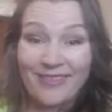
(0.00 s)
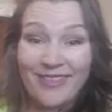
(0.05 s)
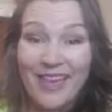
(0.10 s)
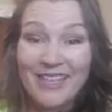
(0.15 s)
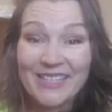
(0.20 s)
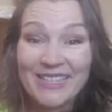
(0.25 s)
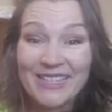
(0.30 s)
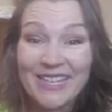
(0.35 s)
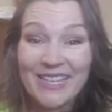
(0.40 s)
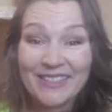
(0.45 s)

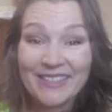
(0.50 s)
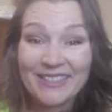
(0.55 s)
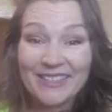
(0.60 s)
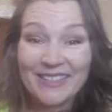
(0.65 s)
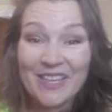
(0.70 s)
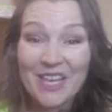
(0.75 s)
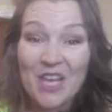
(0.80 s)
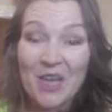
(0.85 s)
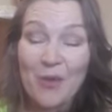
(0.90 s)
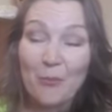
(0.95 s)
that's it.
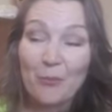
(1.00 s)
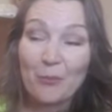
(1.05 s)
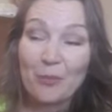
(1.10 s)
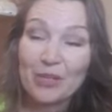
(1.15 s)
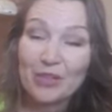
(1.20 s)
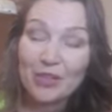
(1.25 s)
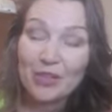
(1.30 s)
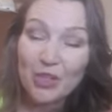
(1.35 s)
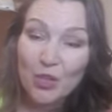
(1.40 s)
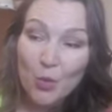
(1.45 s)

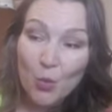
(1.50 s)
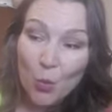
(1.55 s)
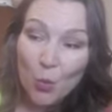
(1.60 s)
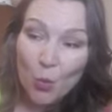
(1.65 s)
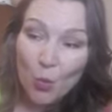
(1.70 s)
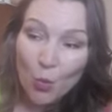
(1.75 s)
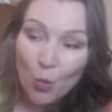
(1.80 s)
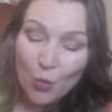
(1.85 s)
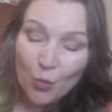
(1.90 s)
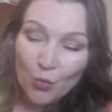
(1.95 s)
But
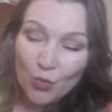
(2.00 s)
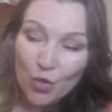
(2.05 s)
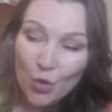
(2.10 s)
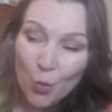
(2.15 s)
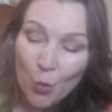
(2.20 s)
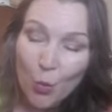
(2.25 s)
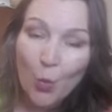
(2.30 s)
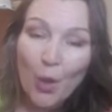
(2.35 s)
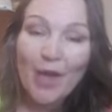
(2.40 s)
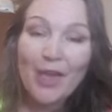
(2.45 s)

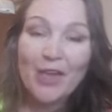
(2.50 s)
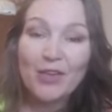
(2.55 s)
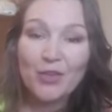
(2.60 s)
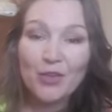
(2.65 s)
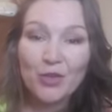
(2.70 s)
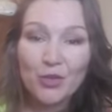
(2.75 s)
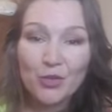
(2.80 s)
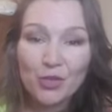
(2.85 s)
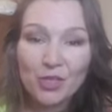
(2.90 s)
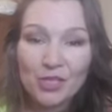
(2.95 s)
the way
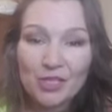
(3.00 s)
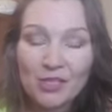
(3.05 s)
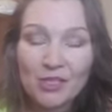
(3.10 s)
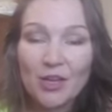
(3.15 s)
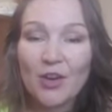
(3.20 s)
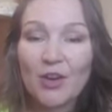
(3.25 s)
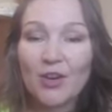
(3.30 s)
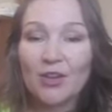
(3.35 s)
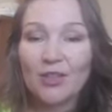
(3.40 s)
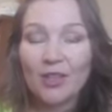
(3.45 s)
you
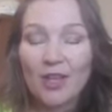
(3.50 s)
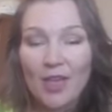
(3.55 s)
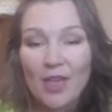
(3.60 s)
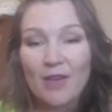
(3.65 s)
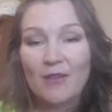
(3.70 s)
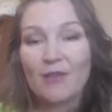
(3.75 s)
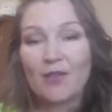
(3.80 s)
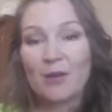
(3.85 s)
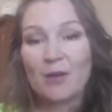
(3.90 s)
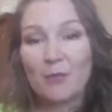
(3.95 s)
start
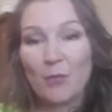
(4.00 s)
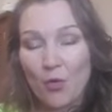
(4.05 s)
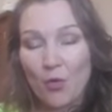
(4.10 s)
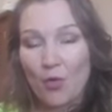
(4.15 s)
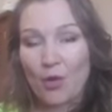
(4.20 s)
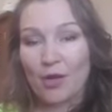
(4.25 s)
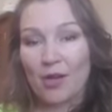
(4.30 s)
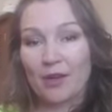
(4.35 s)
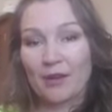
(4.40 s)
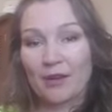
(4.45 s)
every
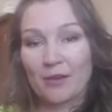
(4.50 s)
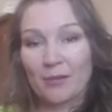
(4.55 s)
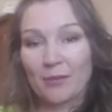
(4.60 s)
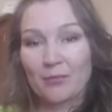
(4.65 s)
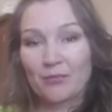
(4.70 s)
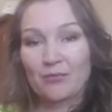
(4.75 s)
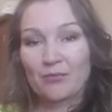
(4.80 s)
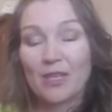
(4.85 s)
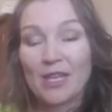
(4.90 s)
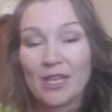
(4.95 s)

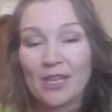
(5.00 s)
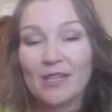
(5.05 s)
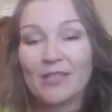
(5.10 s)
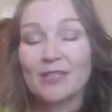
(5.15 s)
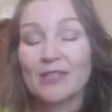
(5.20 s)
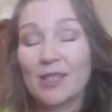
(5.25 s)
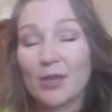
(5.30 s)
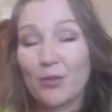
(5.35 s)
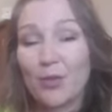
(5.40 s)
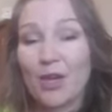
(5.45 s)
morning
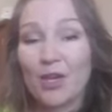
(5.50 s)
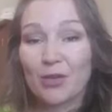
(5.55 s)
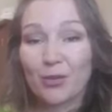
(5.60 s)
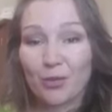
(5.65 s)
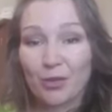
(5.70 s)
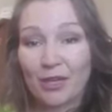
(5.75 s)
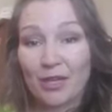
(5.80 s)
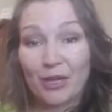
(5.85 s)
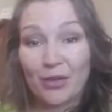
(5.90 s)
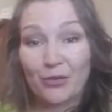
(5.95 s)
is the way
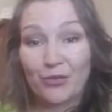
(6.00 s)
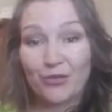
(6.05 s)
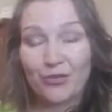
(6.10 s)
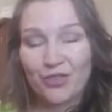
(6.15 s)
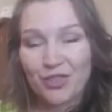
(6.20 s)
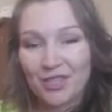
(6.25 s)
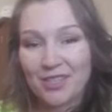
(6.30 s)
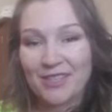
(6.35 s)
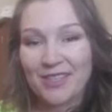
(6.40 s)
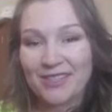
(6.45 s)
you live.
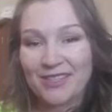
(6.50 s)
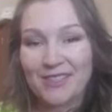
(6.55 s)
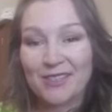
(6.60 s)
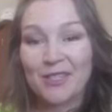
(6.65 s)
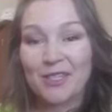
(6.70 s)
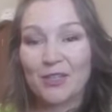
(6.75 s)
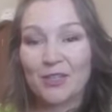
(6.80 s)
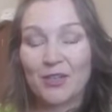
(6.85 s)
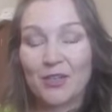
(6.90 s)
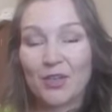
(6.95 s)
Just
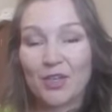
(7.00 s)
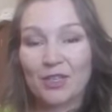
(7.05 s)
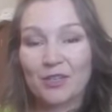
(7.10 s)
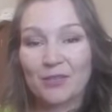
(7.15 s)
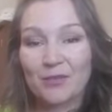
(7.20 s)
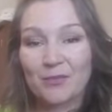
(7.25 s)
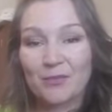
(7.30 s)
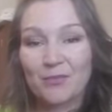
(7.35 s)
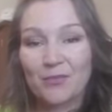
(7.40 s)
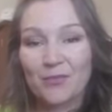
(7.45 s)
consider
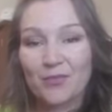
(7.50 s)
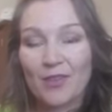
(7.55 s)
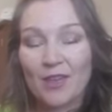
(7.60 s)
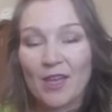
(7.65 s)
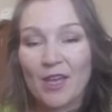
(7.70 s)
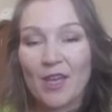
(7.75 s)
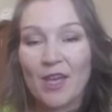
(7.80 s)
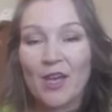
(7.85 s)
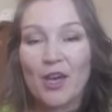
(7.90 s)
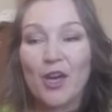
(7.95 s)
it.
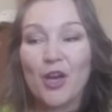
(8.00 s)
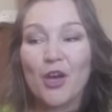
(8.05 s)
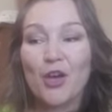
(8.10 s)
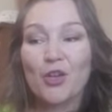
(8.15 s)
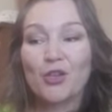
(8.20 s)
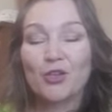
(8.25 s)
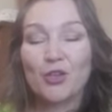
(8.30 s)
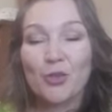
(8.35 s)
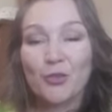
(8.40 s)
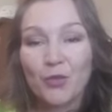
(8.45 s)

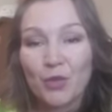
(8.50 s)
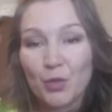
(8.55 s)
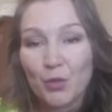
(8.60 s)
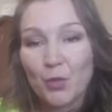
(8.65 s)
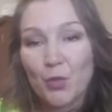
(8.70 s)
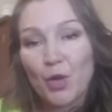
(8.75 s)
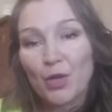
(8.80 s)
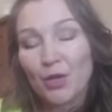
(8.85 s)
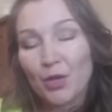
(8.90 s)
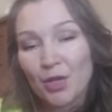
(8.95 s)
So if
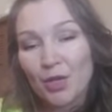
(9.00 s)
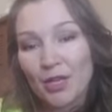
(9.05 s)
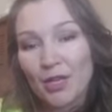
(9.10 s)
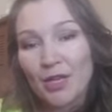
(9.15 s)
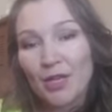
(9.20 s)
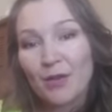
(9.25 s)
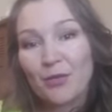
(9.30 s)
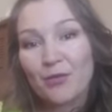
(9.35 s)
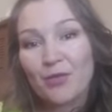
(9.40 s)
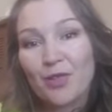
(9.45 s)
you want to
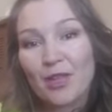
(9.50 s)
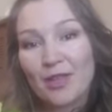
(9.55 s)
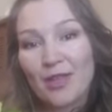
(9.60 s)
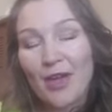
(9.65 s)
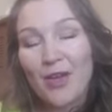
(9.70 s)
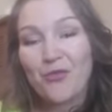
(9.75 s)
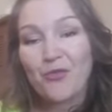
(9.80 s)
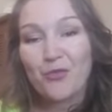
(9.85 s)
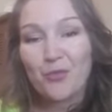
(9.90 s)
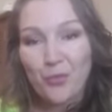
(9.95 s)
live the
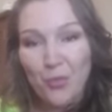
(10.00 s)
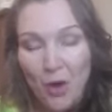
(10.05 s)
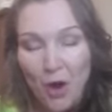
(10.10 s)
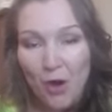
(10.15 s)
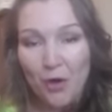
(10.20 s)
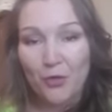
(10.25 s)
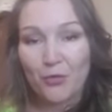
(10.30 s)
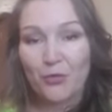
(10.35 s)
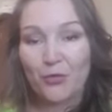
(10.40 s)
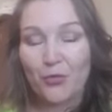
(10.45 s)
life
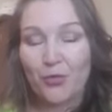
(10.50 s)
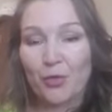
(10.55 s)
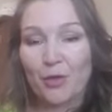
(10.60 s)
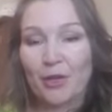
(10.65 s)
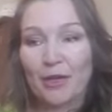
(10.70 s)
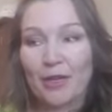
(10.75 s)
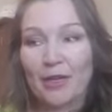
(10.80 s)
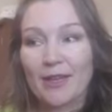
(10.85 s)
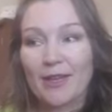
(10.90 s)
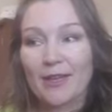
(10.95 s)

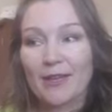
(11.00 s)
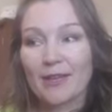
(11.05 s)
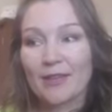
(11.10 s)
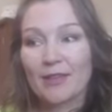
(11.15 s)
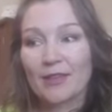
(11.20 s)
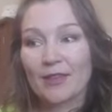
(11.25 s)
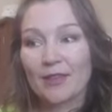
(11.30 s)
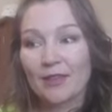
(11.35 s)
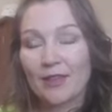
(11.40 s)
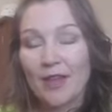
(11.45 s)
powerfully
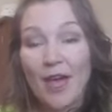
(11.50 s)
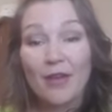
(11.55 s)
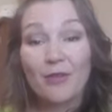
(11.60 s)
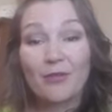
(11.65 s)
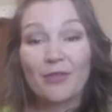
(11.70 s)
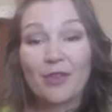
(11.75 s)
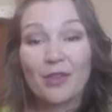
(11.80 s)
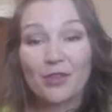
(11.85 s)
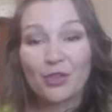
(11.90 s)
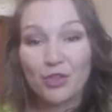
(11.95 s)
and the
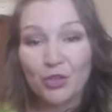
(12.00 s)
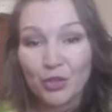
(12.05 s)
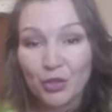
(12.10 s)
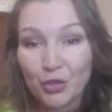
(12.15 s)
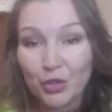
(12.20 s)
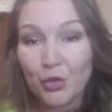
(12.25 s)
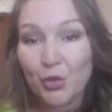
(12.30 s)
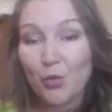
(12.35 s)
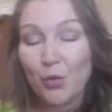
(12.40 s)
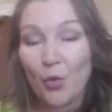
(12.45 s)
life
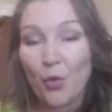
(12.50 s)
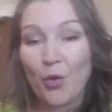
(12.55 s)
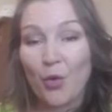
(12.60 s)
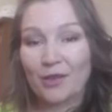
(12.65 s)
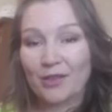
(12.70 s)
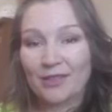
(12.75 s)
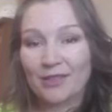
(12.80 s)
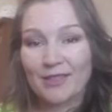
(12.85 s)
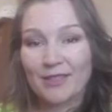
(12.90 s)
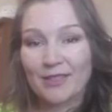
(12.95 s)
that you
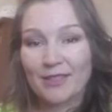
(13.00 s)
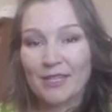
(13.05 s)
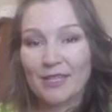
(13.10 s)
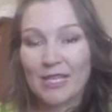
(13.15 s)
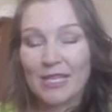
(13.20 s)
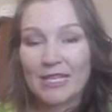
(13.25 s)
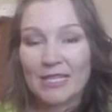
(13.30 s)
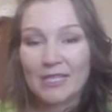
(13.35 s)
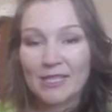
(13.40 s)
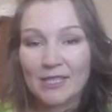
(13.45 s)
want,
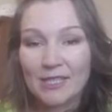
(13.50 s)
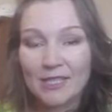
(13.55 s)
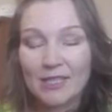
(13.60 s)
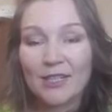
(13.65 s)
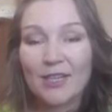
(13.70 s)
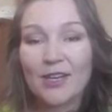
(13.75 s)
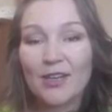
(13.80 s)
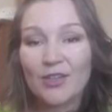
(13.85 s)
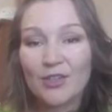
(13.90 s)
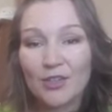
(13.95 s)

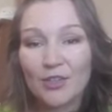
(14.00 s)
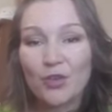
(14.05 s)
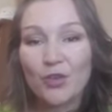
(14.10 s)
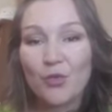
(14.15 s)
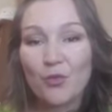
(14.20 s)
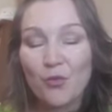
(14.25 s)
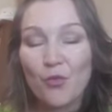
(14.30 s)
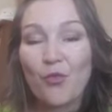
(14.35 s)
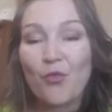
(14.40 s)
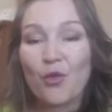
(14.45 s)
start
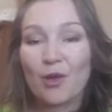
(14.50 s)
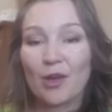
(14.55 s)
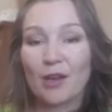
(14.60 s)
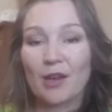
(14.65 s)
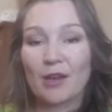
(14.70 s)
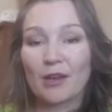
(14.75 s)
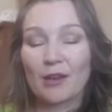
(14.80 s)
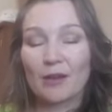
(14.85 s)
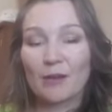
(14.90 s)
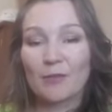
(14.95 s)
your
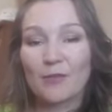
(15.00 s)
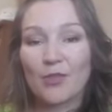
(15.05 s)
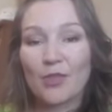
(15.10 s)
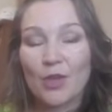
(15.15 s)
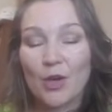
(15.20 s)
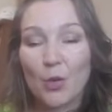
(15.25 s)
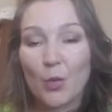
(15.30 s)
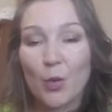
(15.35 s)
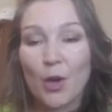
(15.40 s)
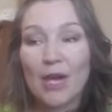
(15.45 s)
morning
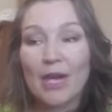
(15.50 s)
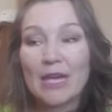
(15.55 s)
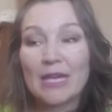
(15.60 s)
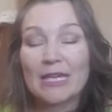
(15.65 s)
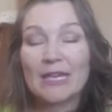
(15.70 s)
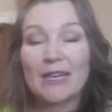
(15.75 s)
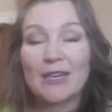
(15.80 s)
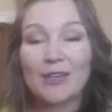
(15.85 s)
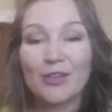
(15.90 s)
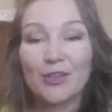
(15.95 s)
the
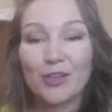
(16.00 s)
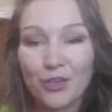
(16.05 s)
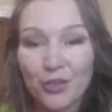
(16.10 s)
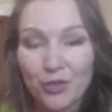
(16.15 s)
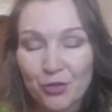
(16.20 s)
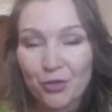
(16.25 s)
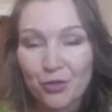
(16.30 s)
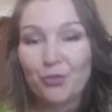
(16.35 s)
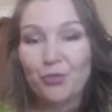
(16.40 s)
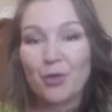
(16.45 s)
way
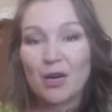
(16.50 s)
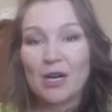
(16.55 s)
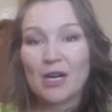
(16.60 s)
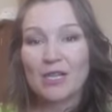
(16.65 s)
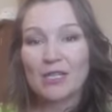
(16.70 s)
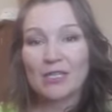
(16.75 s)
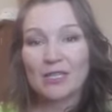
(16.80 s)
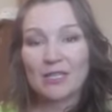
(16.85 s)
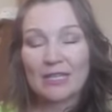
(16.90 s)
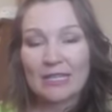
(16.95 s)
your
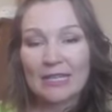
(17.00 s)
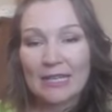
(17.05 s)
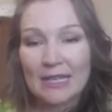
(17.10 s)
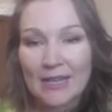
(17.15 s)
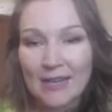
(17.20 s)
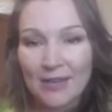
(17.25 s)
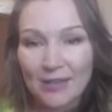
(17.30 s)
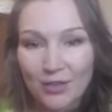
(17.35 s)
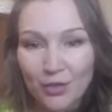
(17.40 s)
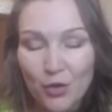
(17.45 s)
body
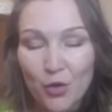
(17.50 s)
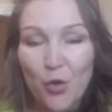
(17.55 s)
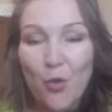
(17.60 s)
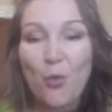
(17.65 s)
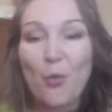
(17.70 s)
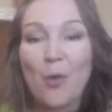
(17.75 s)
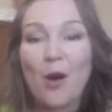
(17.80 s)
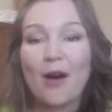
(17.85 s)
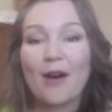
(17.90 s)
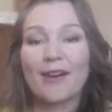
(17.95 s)
and
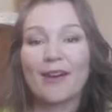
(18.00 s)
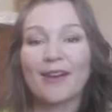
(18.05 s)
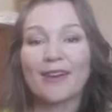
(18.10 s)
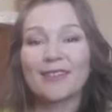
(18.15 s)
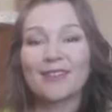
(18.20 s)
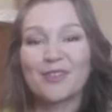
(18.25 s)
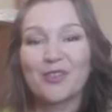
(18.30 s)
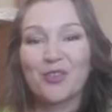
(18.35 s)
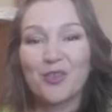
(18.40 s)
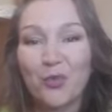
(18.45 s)
your
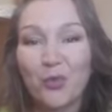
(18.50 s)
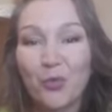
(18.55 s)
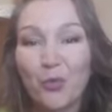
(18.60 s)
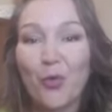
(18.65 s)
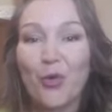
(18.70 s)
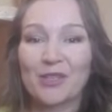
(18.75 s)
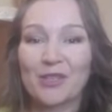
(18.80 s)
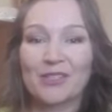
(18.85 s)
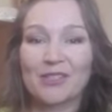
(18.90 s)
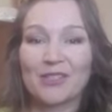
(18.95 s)
mind
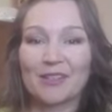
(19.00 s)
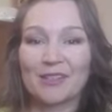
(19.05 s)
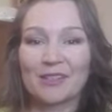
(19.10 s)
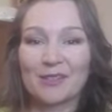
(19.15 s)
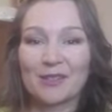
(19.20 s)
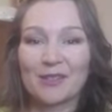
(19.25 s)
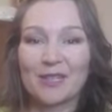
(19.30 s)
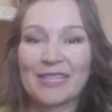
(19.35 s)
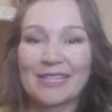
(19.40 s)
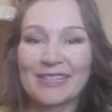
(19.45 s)
wants
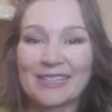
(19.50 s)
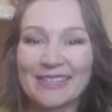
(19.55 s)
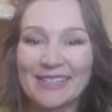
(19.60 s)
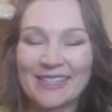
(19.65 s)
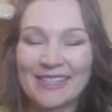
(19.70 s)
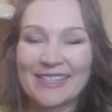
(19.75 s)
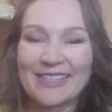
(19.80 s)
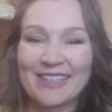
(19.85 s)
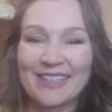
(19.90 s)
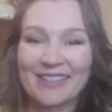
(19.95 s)
it and
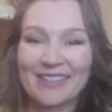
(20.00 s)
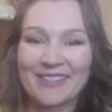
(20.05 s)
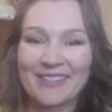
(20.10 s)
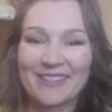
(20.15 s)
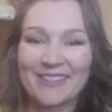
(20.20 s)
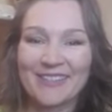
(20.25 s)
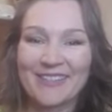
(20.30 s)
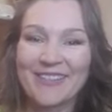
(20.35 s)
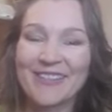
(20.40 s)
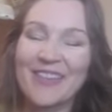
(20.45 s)
needs it.
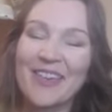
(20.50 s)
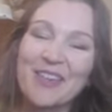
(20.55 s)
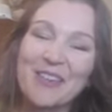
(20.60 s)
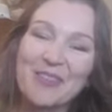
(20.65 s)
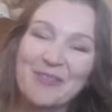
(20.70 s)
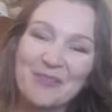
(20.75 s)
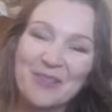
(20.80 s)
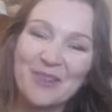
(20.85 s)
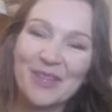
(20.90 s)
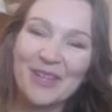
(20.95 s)

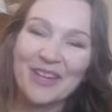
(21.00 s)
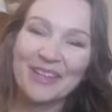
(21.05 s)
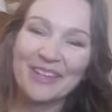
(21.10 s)
Thank you for